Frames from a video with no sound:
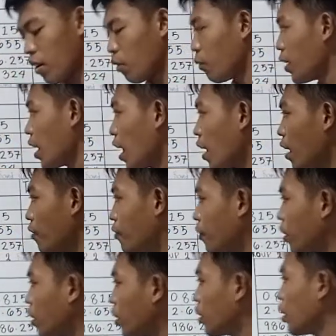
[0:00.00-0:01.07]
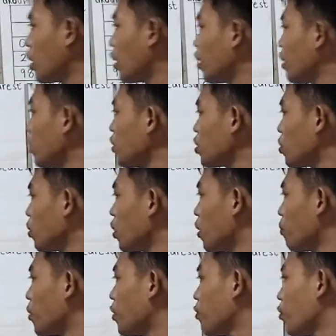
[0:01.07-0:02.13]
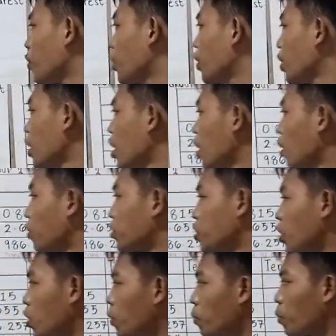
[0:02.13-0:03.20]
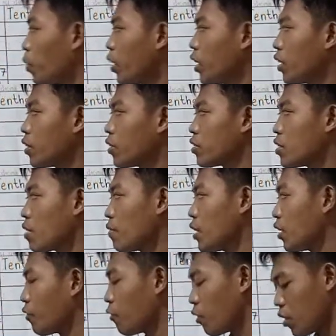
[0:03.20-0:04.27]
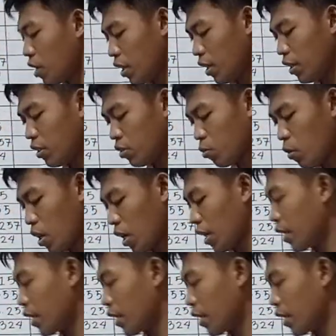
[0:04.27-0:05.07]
we have the nearest whole number for 0.74 is 1.